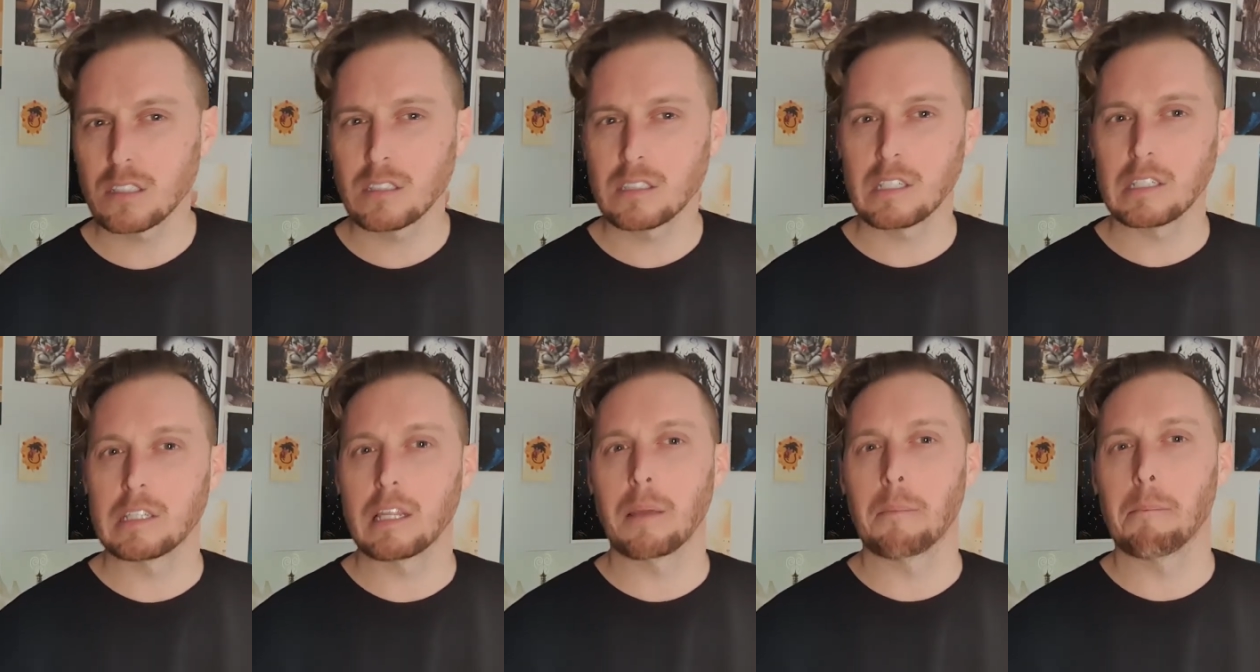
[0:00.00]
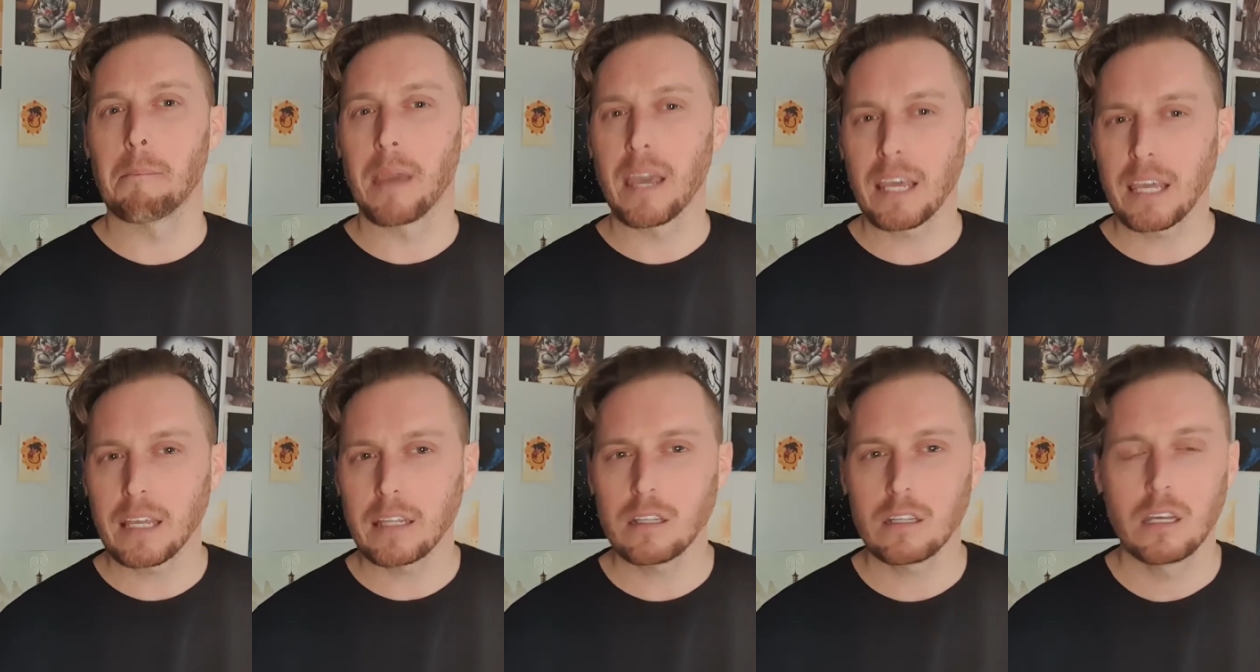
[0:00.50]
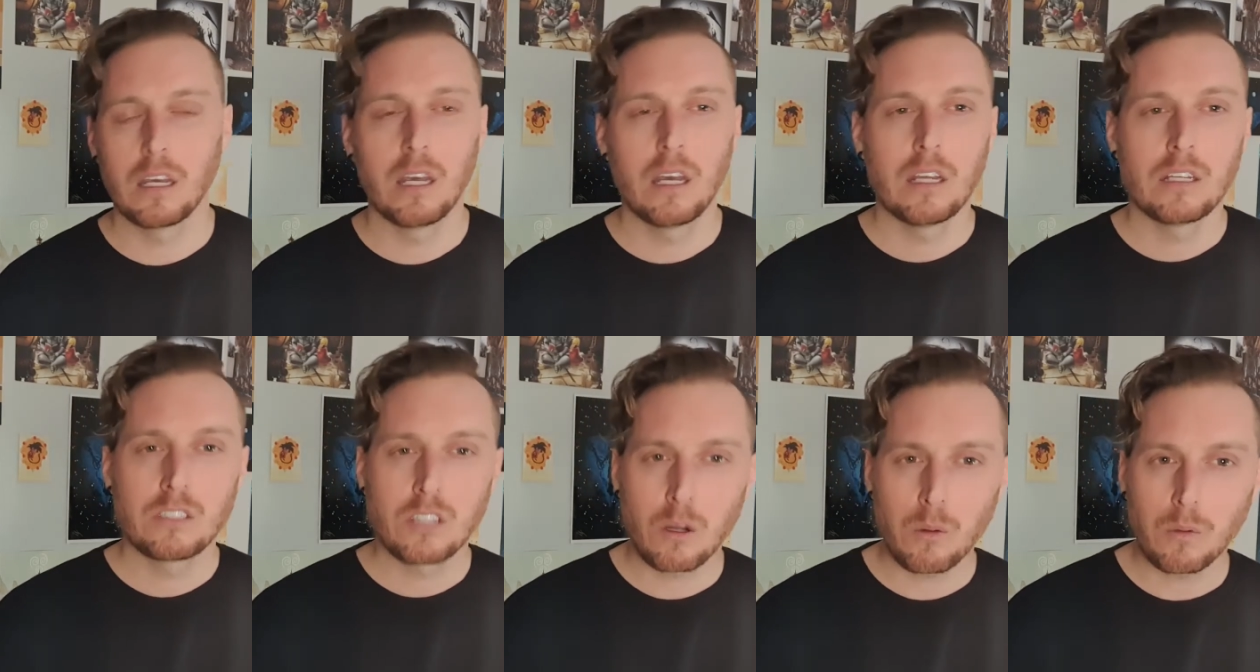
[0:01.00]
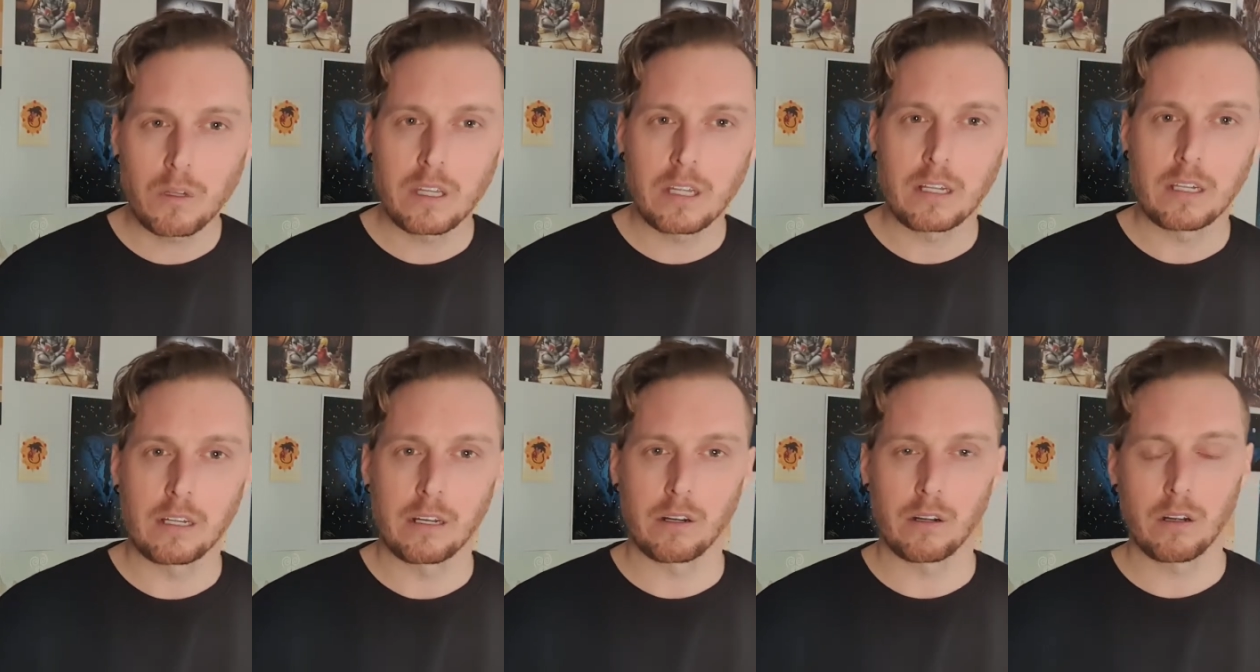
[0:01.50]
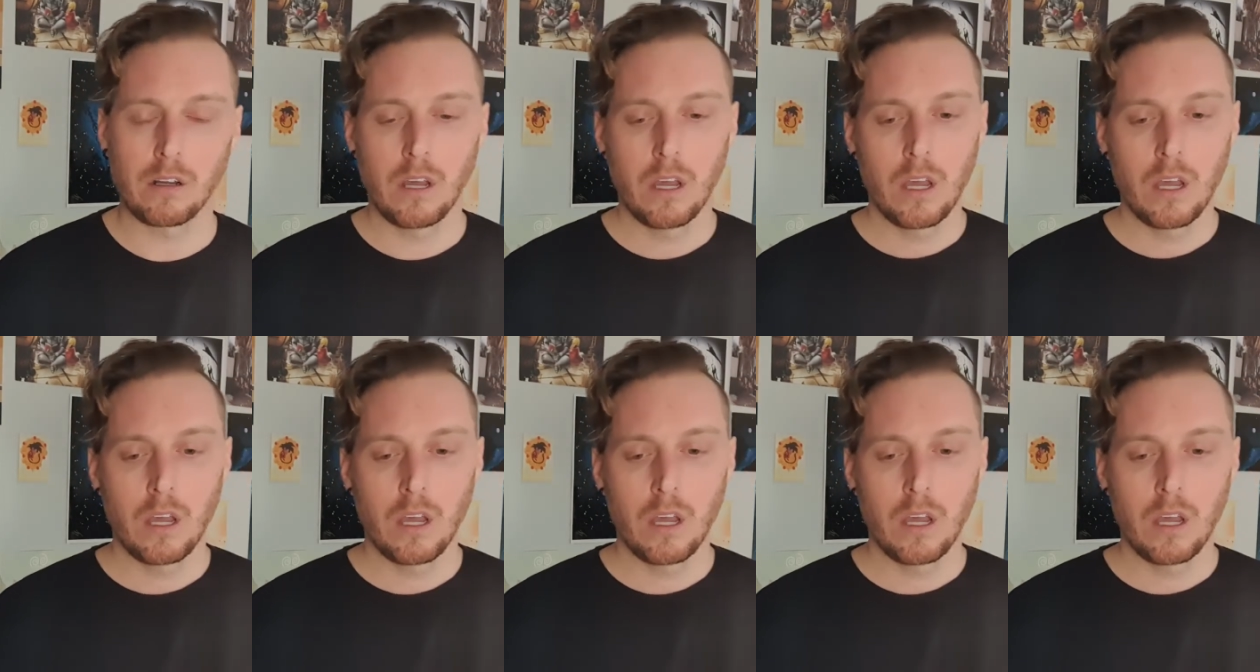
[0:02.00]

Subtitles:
Did they make it? It's not really clear.